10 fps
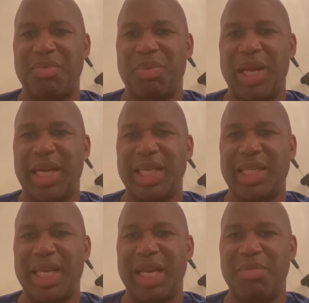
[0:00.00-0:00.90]
play
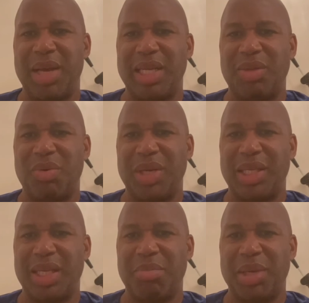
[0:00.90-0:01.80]
against 10 men is always
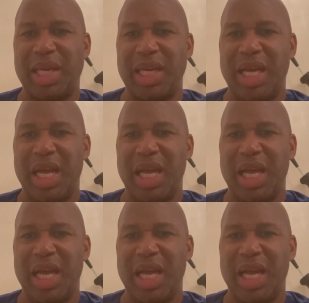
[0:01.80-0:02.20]
going to be